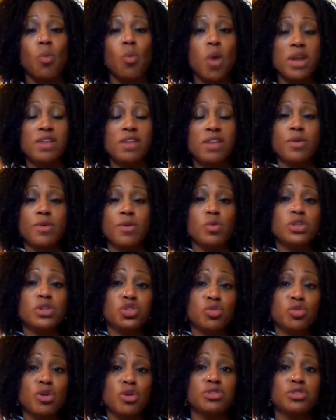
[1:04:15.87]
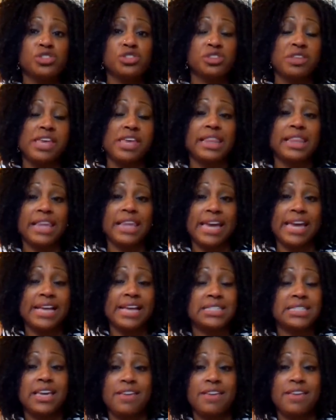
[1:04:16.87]
One of them will scroll to the
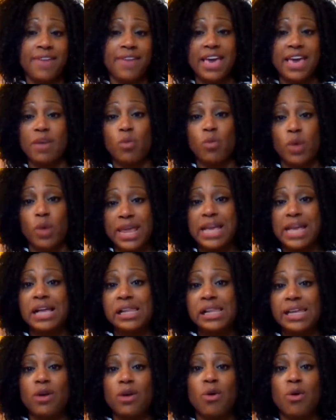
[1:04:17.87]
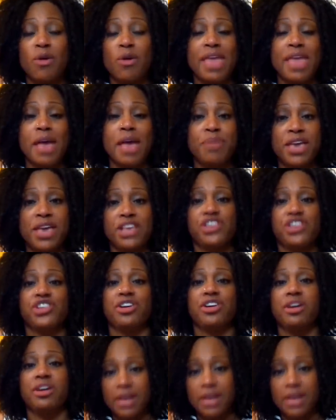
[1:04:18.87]
Atlanta event. When they click on that
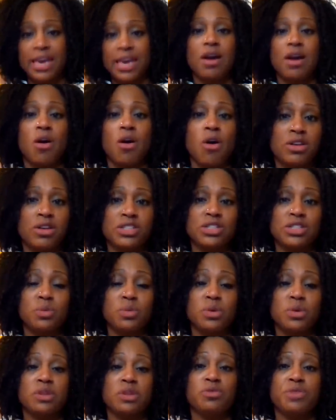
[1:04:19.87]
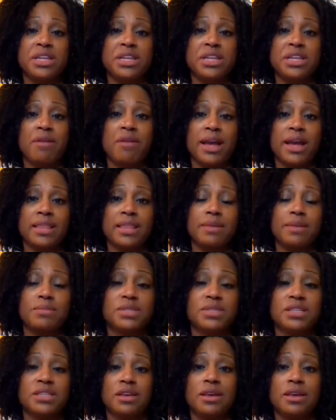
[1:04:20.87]
picture, it also will redirect
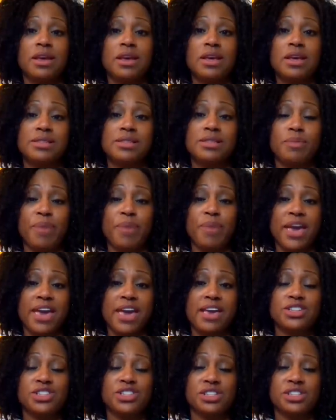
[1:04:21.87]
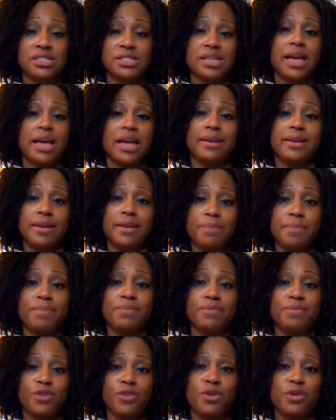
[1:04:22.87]
them to the page to sign up
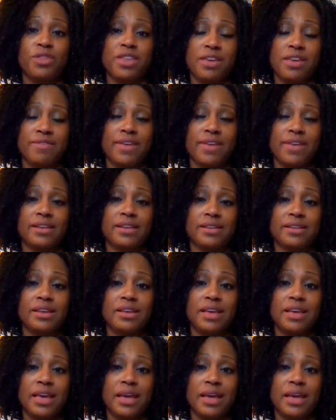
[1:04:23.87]
for the event.